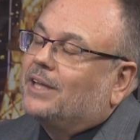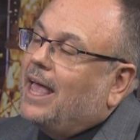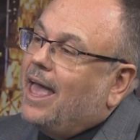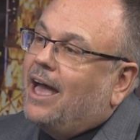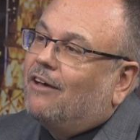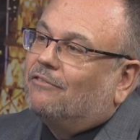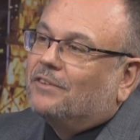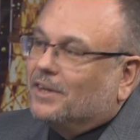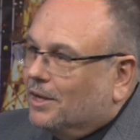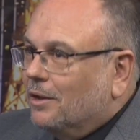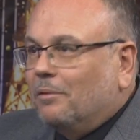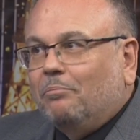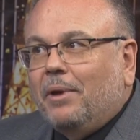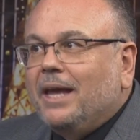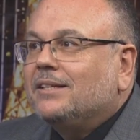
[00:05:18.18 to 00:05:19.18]
to have
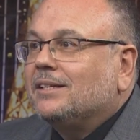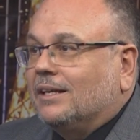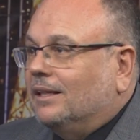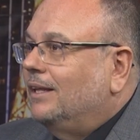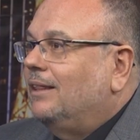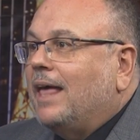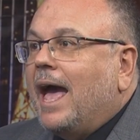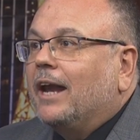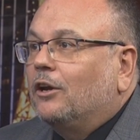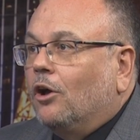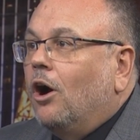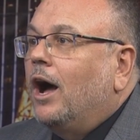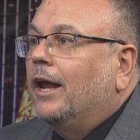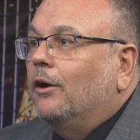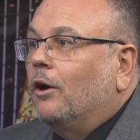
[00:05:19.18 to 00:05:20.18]
basically that
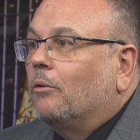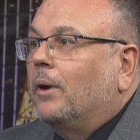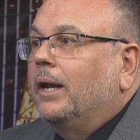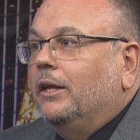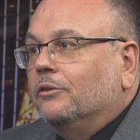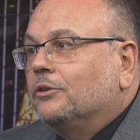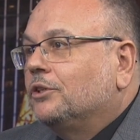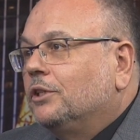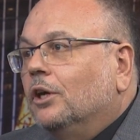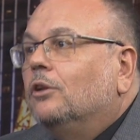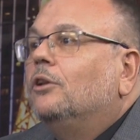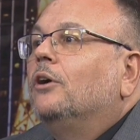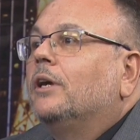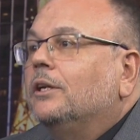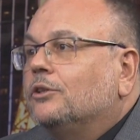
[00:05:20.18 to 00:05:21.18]
gone already. They're
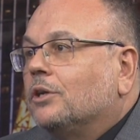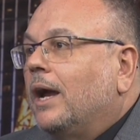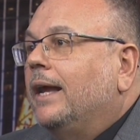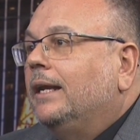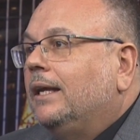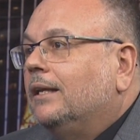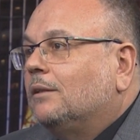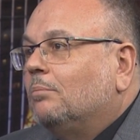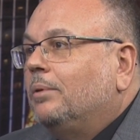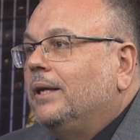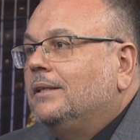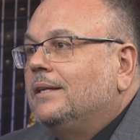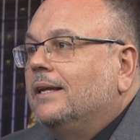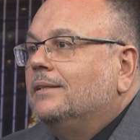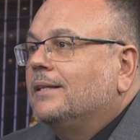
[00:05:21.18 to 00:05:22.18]
still looking, trying to get the
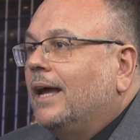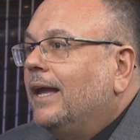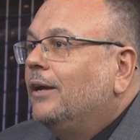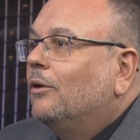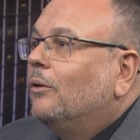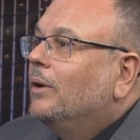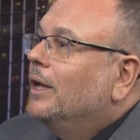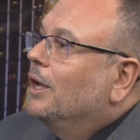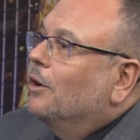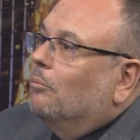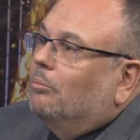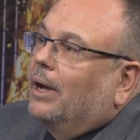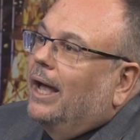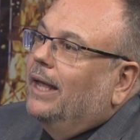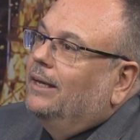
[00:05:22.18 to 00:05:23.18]
Big Ten title,
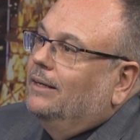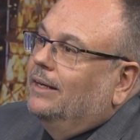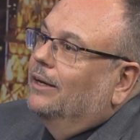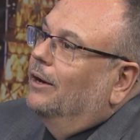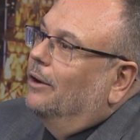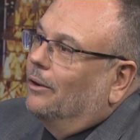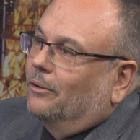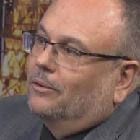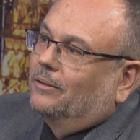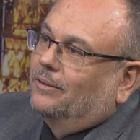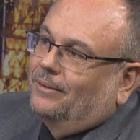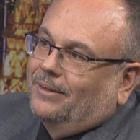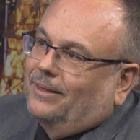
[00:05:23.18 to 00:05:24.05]
but, you know,